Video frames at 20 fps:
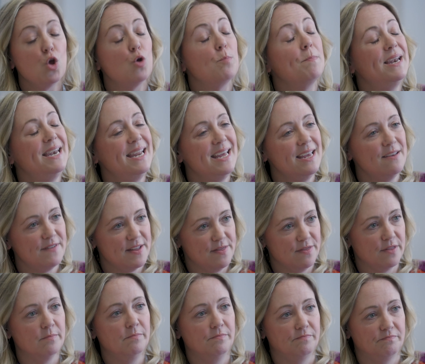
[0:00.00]
believe
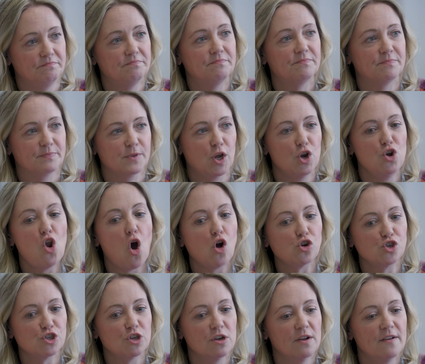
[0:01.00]
in them.
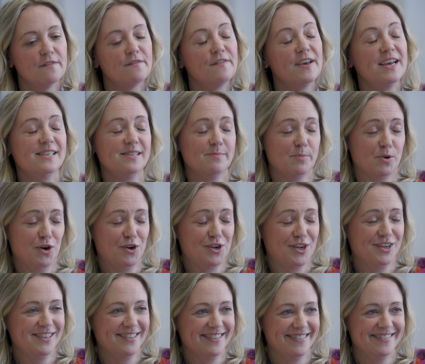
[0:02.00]
Not
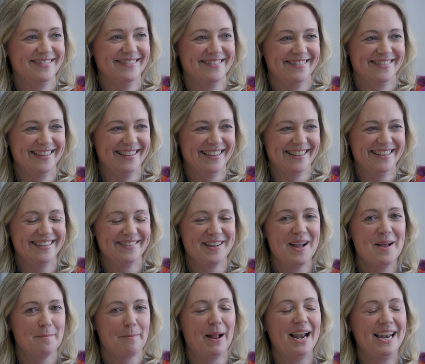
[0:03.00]
Facebook.
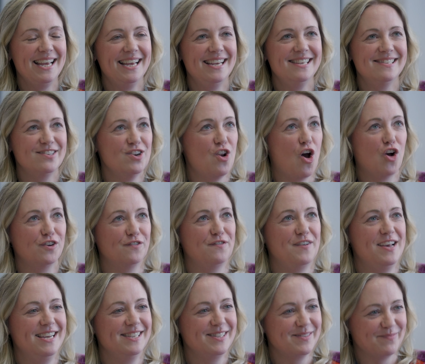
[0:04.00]
Please, not
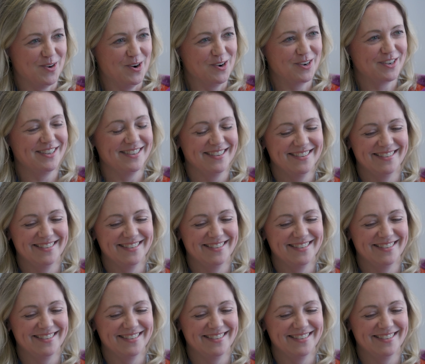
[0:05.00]
Facebook.